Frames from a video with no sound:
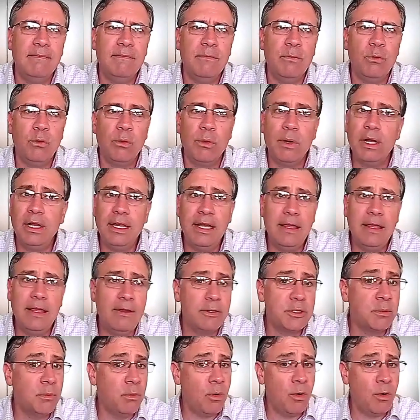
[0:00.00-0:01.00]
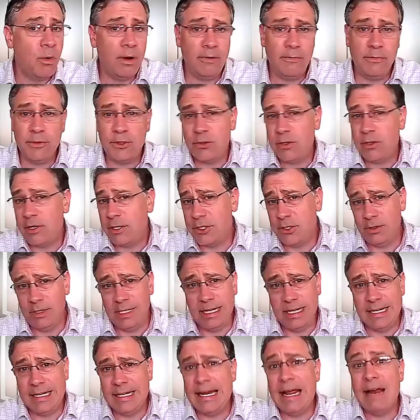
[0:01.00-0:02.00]
really, there's more infrastructure
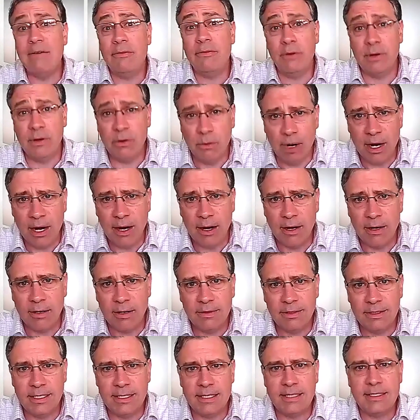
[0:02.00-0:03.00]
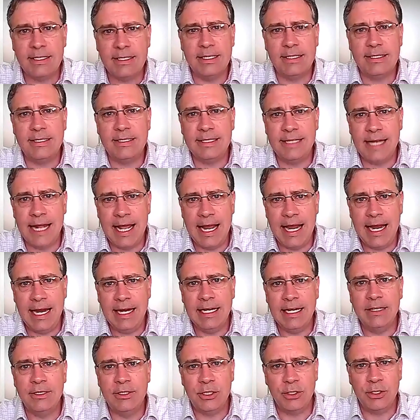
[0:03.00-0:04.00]
needed everywhere to sustain
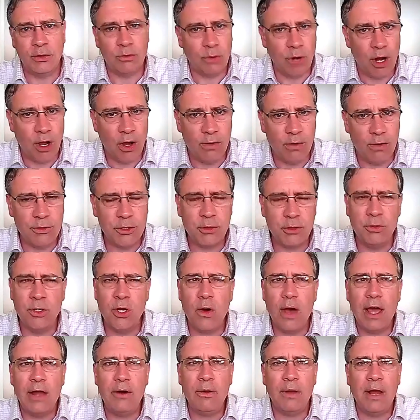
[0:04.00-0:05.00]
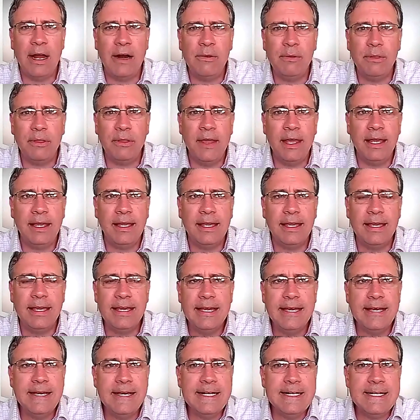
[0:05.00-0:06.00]
and to grow. So, no, I don't think
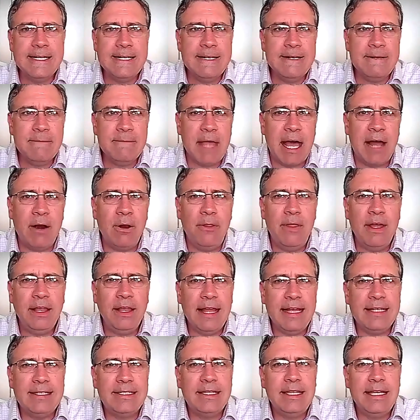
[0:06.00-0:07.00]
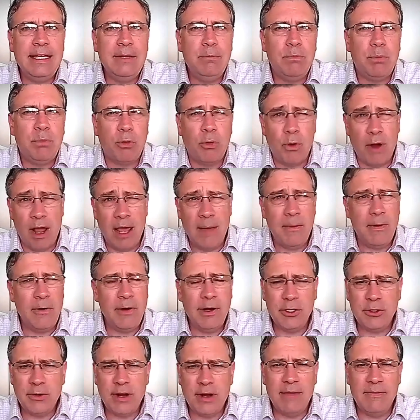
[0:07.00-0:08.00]
that's the
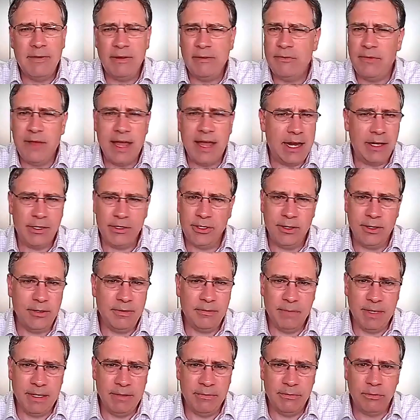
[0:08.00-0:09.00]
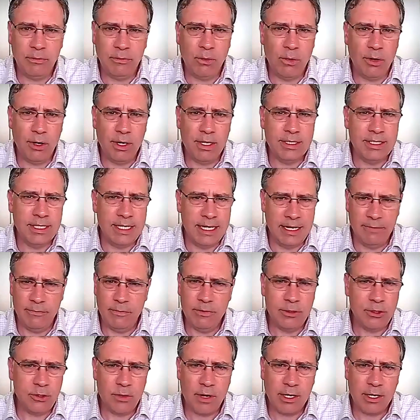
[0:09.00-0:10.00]
primary driving factor in Florida as an
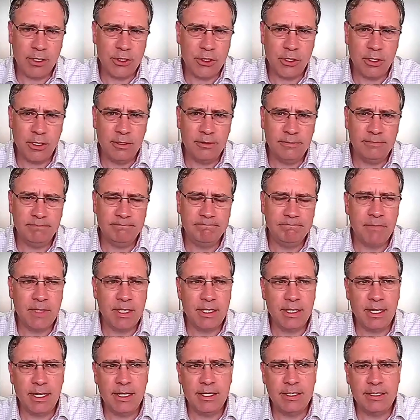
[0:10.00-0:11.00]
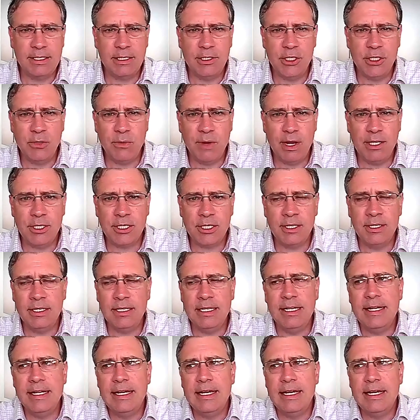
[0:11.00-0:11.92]
infrastructure situation.